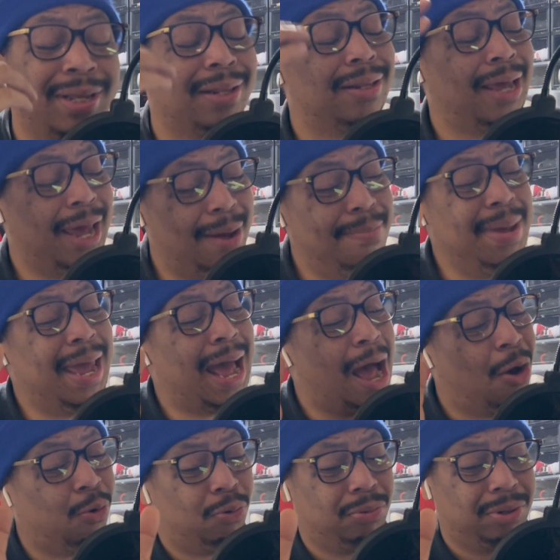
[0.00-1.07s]
Hear me
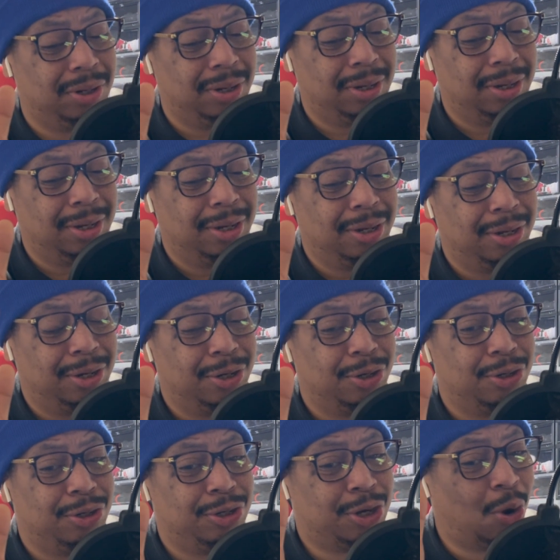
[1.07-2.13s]
out.
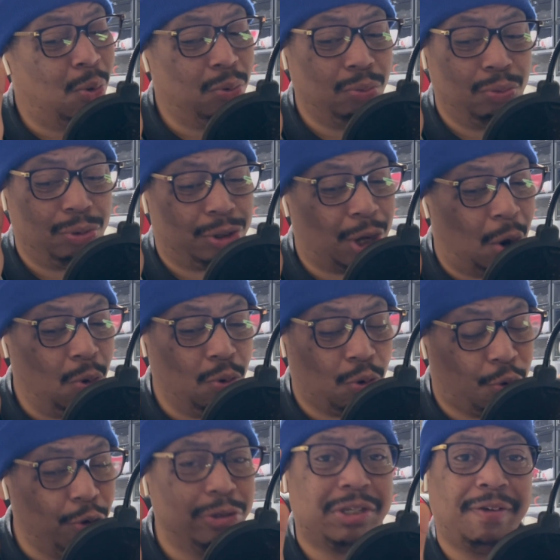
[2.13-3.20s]
Don't
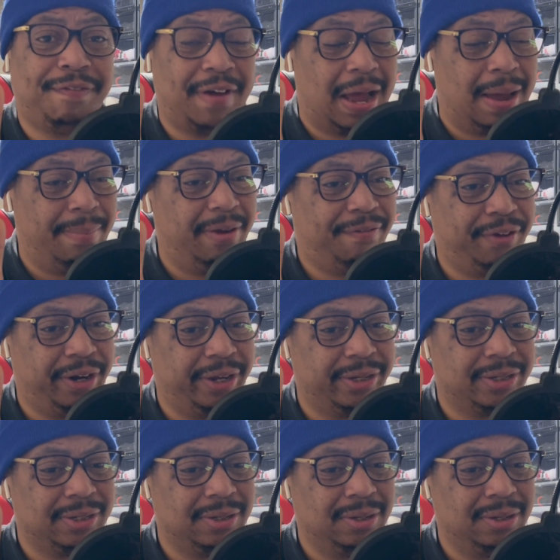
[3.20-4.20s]
crucify me for this.